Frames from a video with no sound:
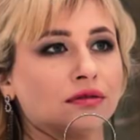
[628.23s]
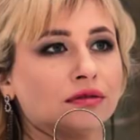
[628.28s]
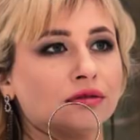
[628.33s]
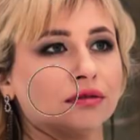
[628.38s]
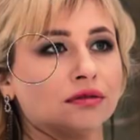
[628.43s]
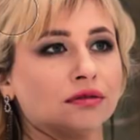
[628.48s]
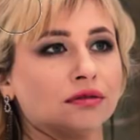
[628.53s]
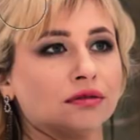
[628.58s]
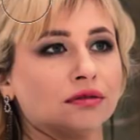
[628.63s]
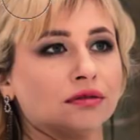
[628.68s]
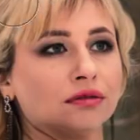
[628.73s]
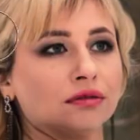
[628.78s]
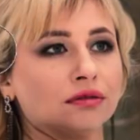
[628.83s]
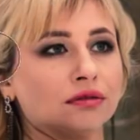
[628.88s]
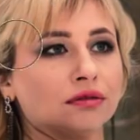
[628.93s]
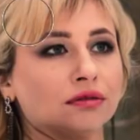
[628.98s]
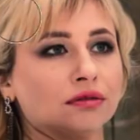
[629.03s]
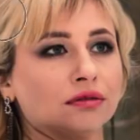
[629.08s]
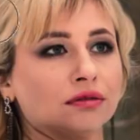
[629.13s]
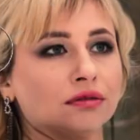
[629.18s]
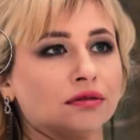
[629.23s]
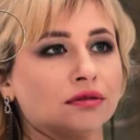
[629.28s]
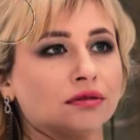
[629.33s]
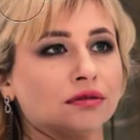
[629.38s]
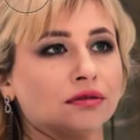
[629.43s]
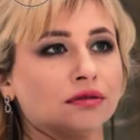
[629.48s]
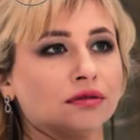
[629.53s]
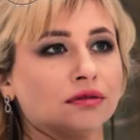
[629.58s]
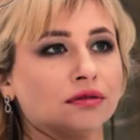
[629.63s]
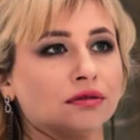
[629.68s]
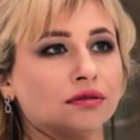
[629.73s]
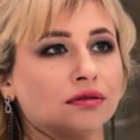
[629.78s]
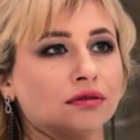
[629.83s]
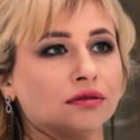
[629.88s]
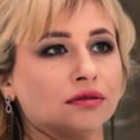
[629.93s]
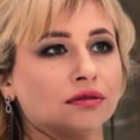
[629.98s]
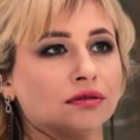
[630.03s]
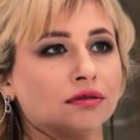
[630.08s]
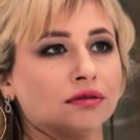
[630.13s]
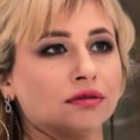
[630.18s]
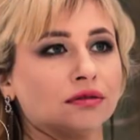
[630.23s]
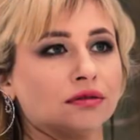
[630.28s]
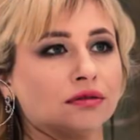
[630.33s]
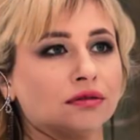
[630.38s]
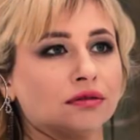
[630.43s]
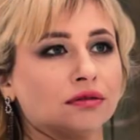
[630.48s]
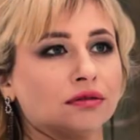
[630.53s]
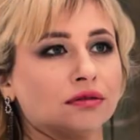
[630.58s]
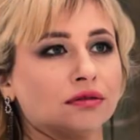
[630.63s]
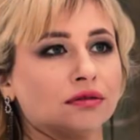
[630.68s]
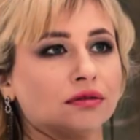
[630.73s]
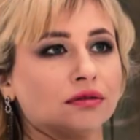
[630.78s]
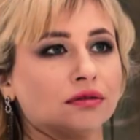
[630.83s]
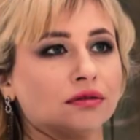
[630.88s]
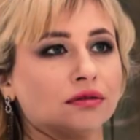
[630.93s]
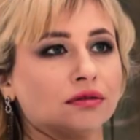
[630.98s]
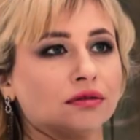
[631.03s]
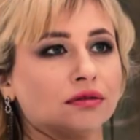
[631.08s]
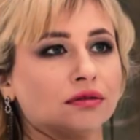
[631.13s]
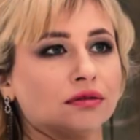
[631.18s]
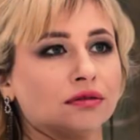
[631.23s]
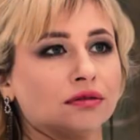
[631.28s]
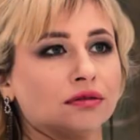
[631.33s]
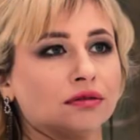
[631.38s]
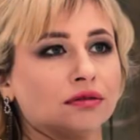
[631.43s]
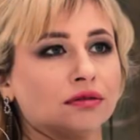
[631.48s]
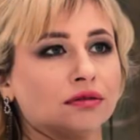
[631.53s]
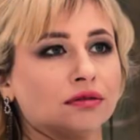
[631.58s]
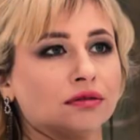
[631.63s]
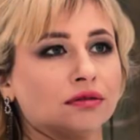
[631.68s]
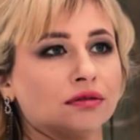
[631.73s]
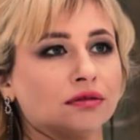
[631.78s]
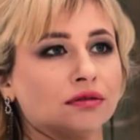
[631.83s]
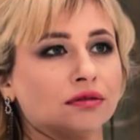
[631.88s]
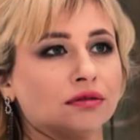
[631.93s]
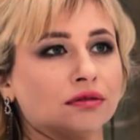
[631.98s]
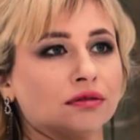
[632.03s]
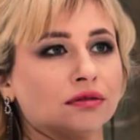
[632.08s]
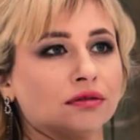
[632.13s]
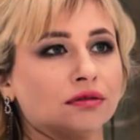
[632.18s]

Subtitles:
No one is speaking in this clip.